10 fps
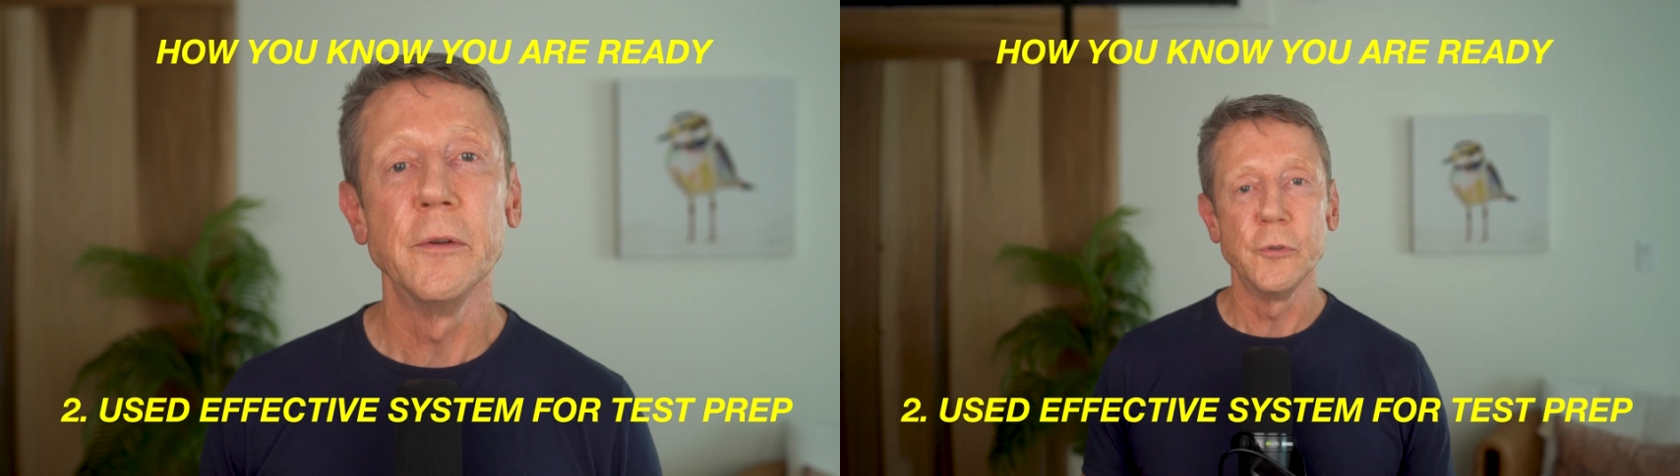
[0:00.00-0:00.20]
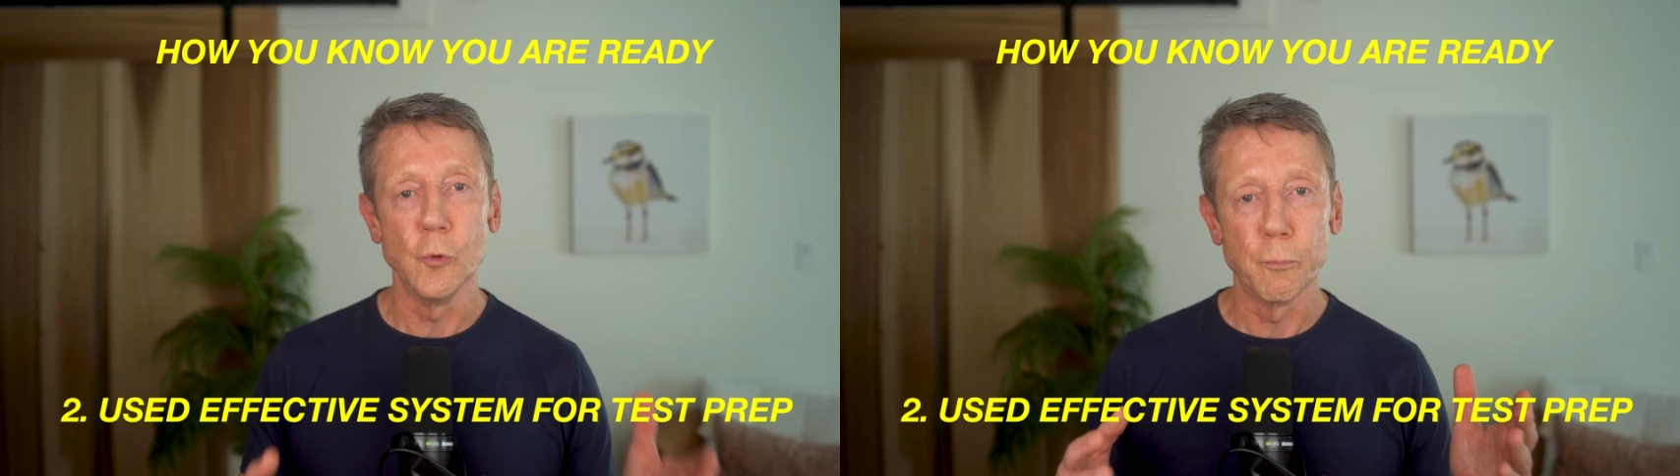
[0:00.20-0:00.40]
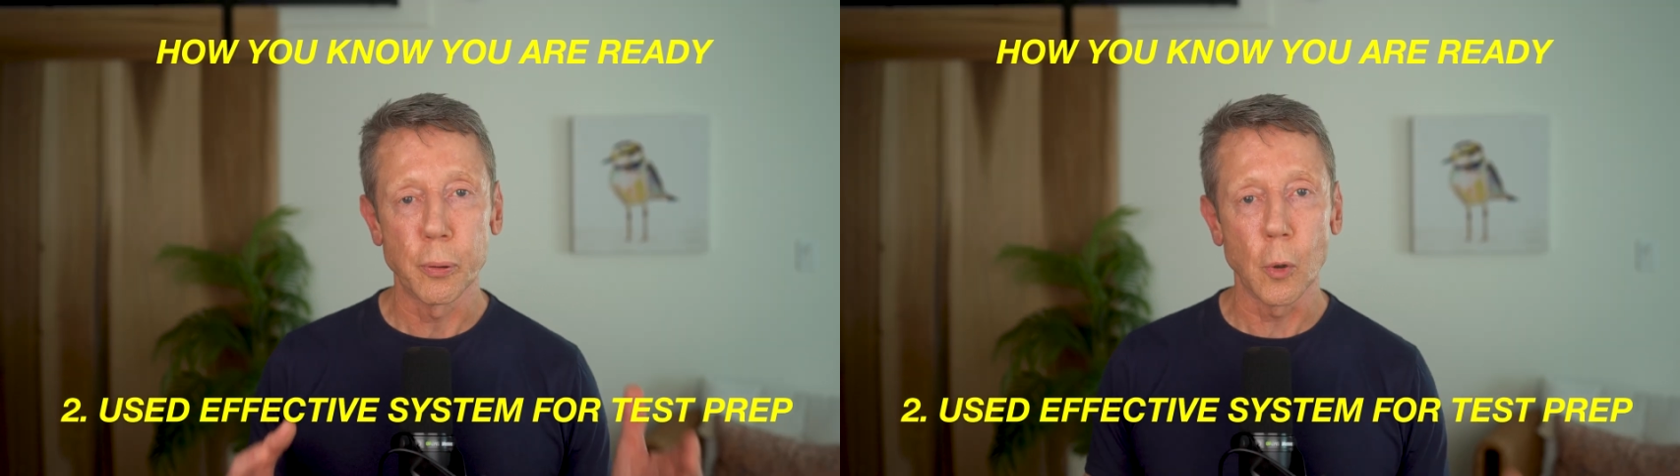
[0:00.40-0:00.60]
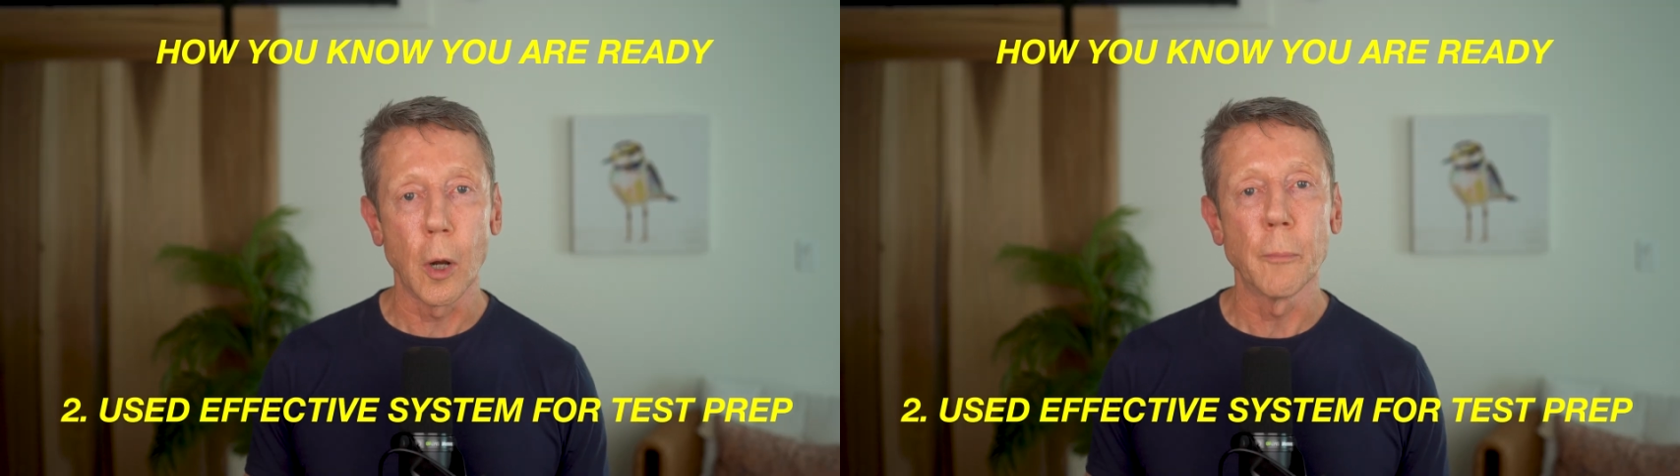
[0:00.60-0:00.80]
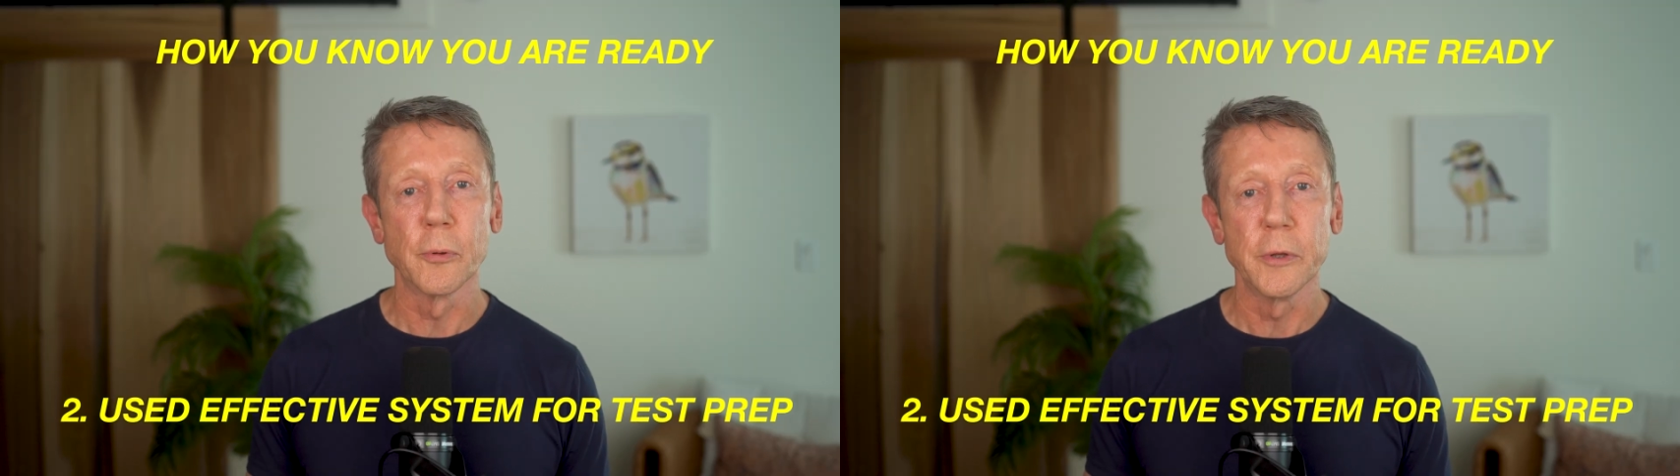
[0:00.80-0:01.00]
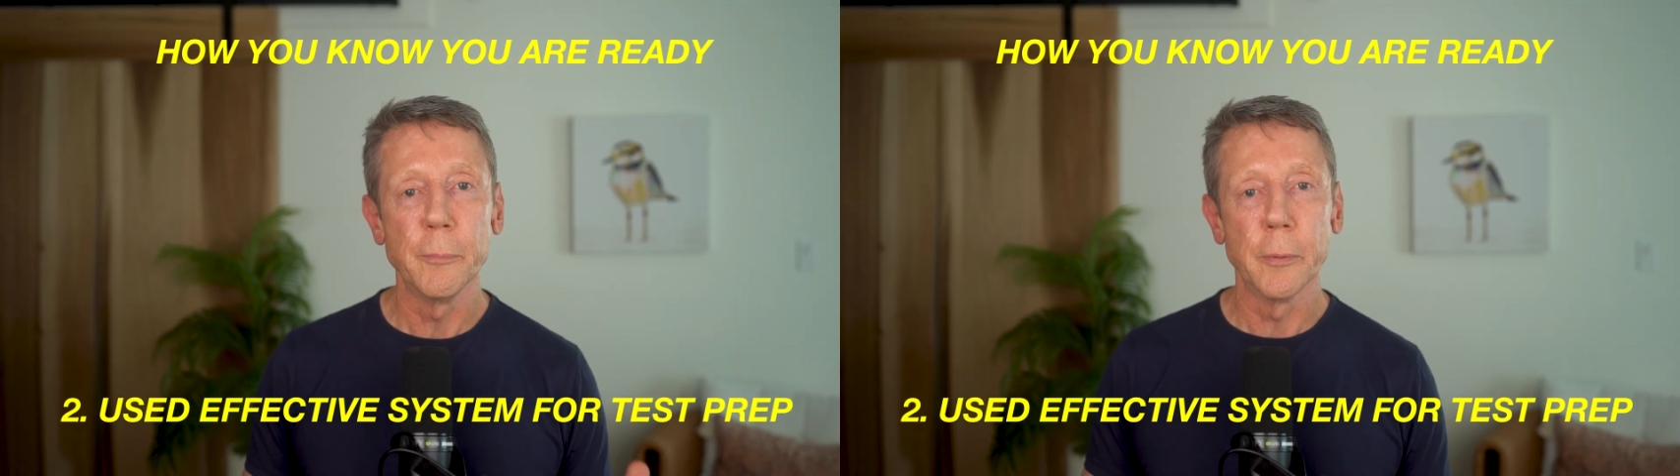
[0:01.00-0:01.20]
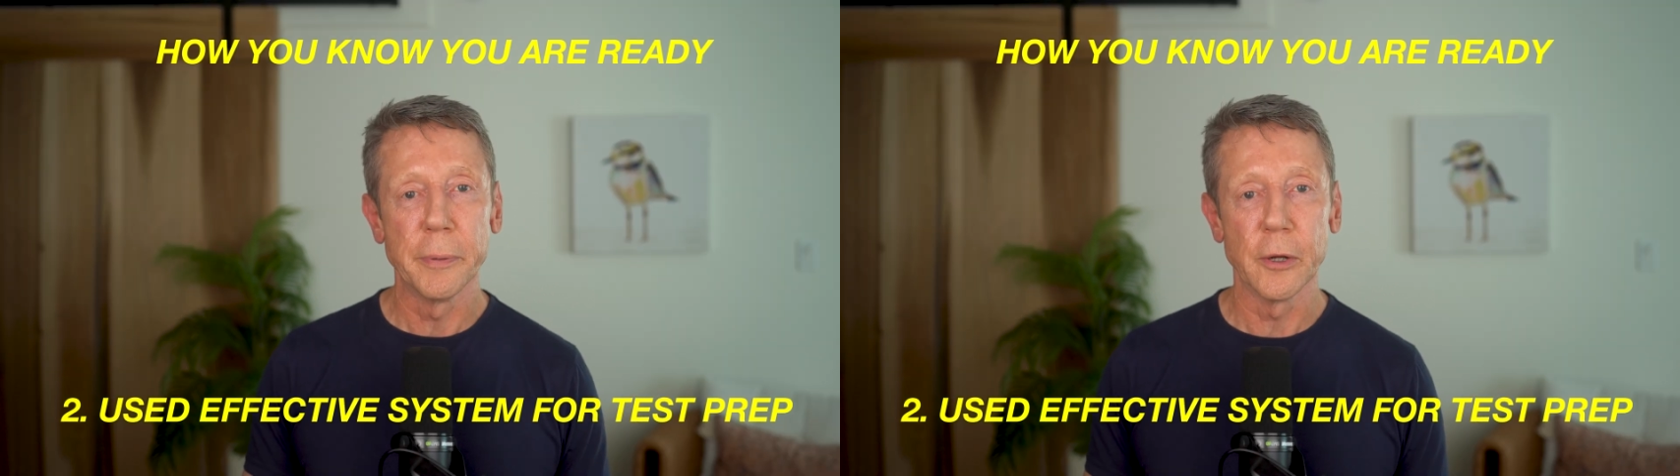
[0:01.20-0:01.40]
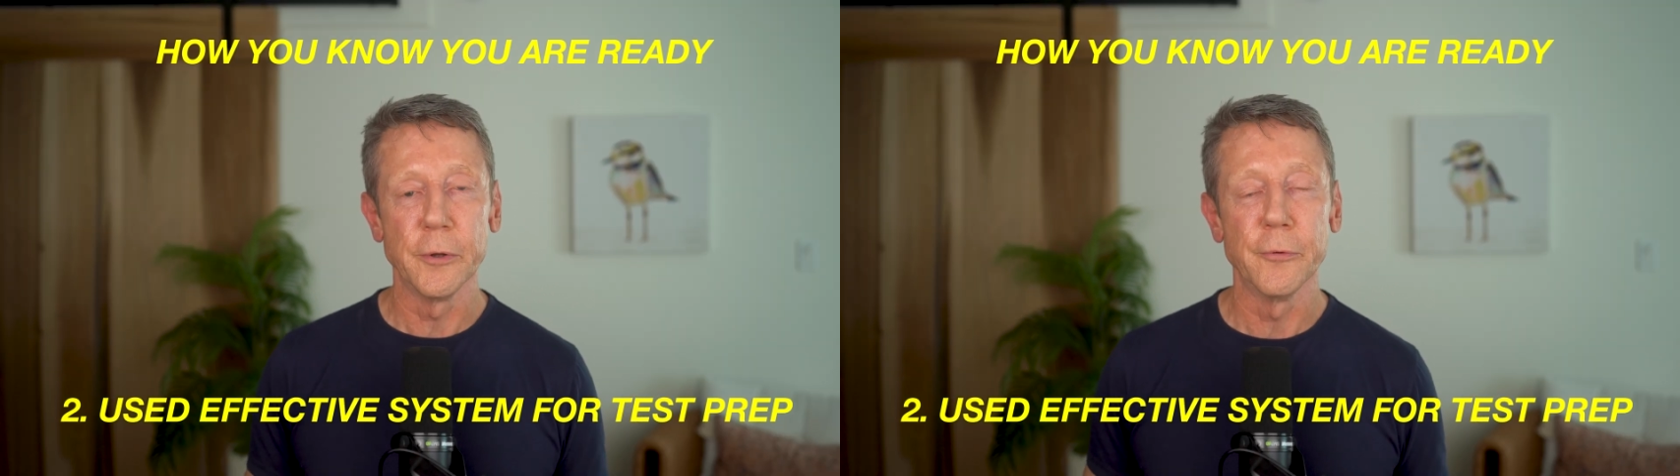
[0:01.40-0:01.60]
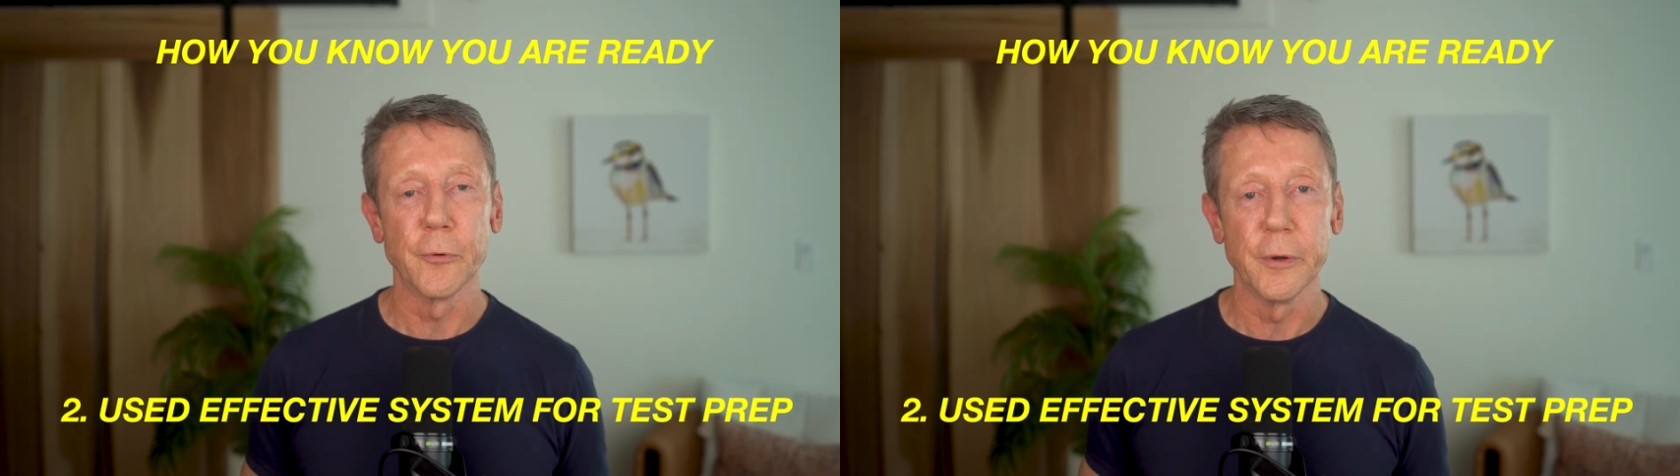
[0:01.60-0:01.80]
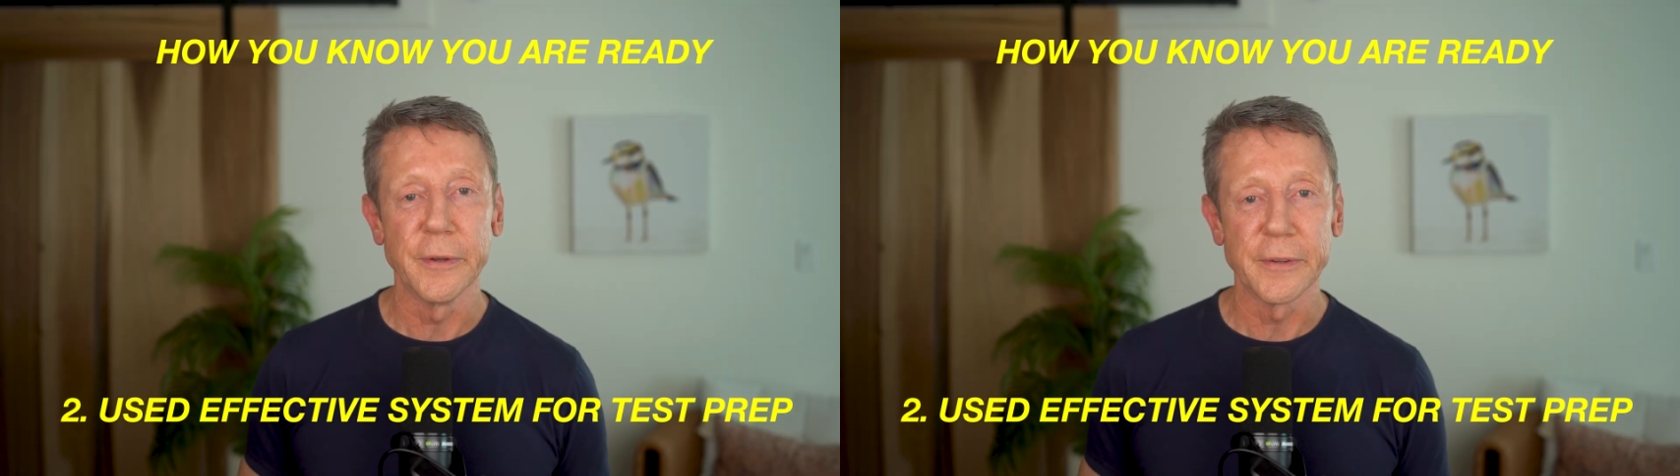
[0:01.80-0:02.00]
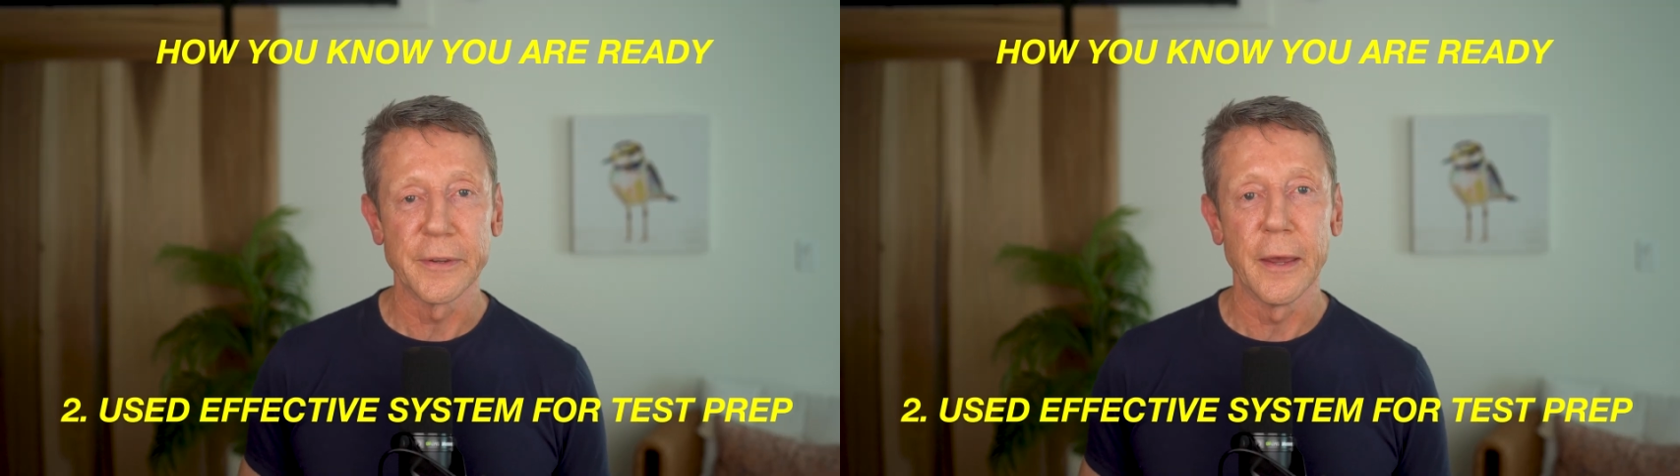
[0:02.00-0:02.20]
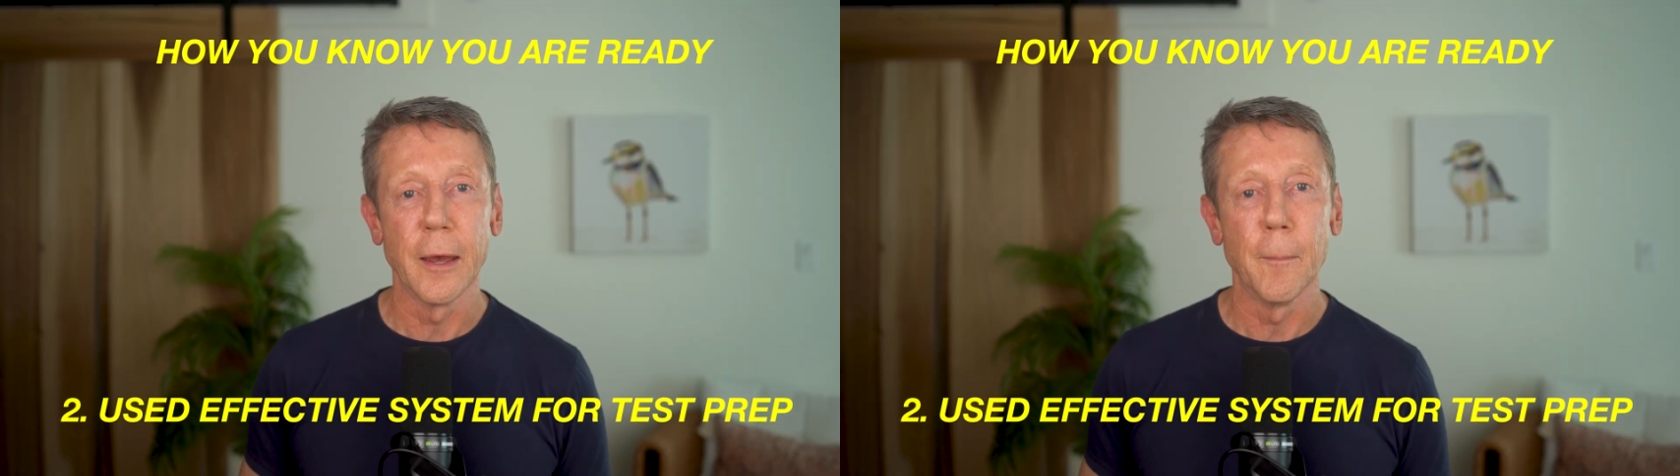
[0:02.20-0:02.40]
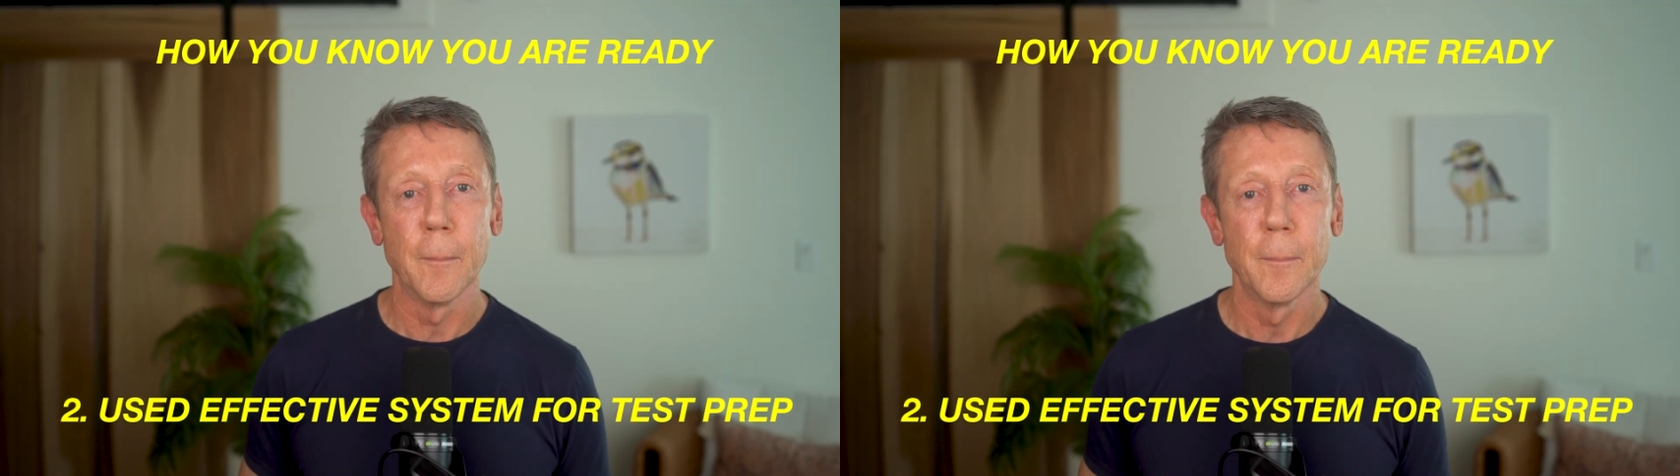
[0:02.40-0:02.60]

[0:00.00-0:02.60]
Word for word: to properly prepare you for an exam.